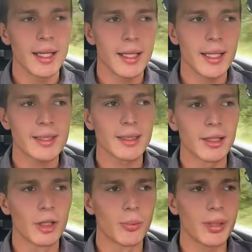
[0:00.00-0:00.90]
He has a
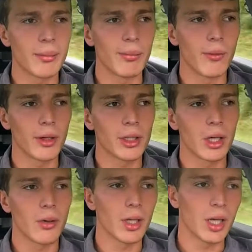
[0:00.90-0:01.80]
little bit more
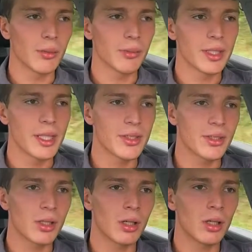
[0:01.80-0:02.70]
going on with his
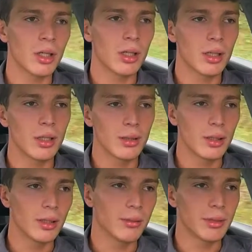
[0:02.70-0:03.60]
car.
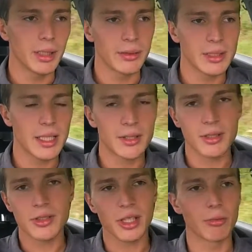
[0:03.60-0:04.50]
You know, he's got the
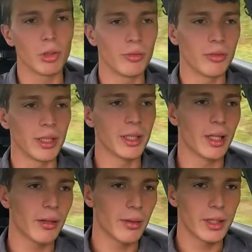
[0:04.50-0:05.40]
sunroof and
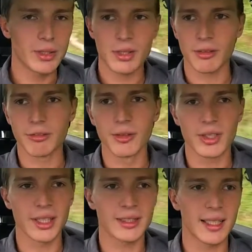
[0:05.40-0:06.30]
just a few
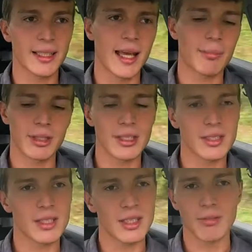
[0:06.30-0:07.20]
things like that, but this
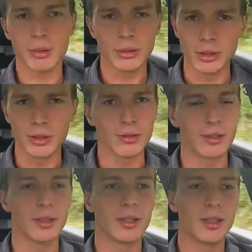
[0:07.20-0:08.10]
does have Bluetooth
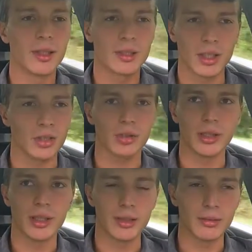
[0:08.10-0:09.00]
and
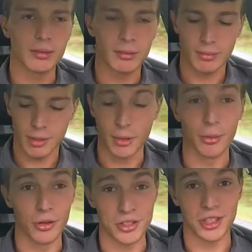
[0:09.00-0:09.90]
touchscreen, and they're
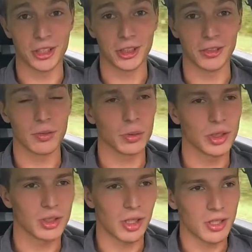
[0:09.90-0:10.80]
both stick shifts, which
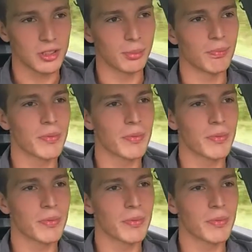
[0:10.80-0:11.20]
is awesome.